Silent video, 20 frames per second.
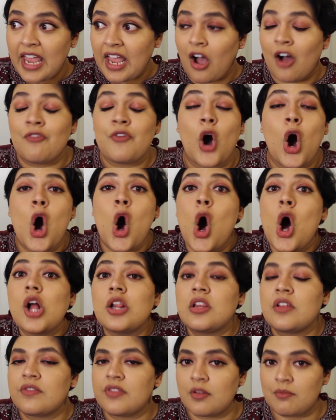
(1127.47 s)
Of
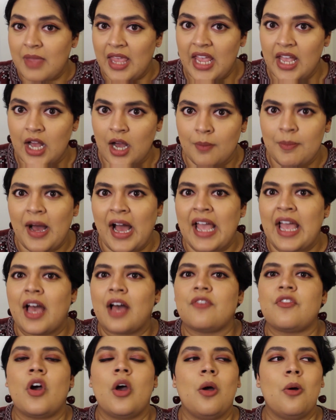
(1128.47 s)
all of the makeup I
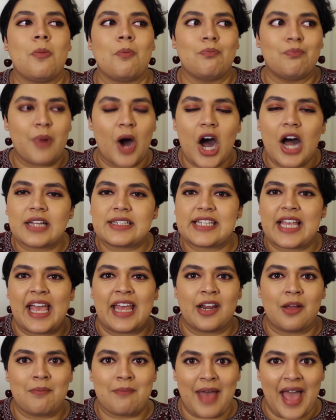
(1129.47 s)
have bought
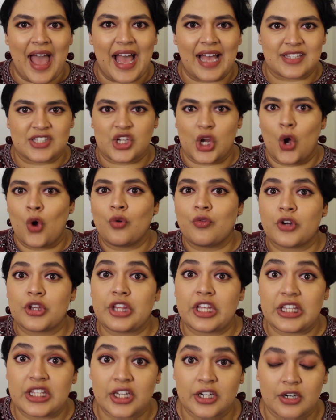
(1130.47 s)
and amassed over
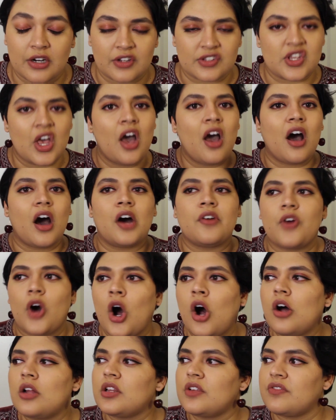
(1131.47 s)
the years, of
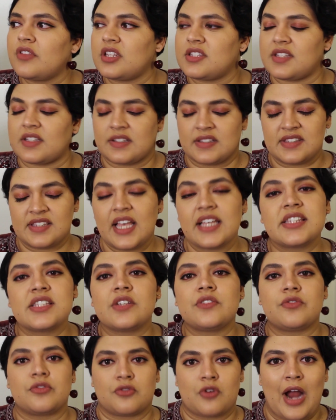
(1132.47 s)
all of the
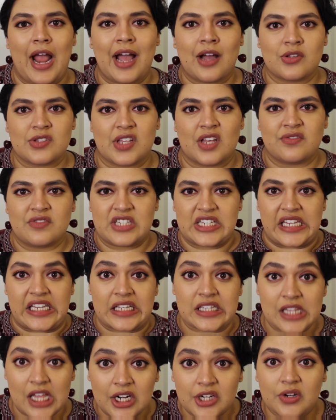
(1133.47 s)
successive rounds of
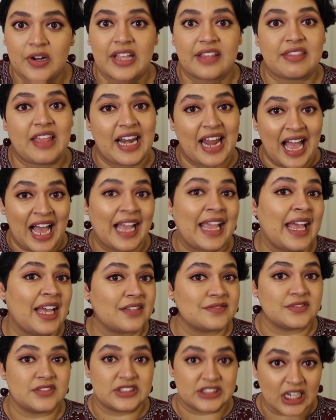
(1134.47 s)
decluttering that I
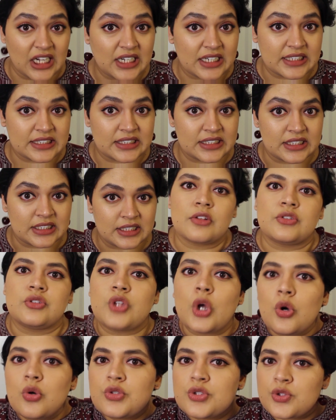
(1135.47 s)
have done,
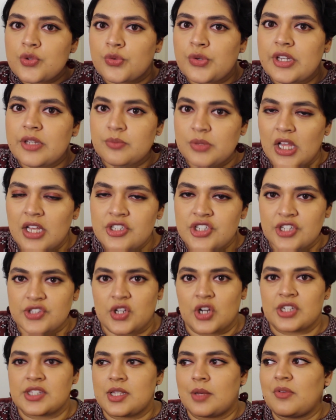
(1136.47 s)
those three blushes
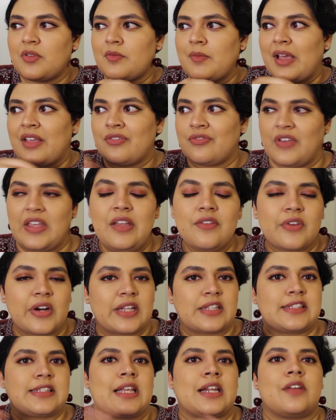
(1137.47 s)
are some of my
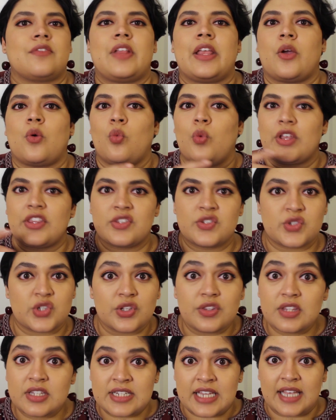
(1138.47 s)
favorites that have like
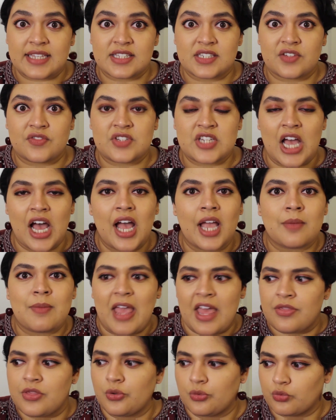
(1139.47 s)
withstood the test of
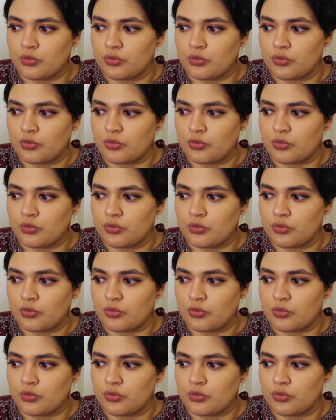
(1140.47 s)
time and the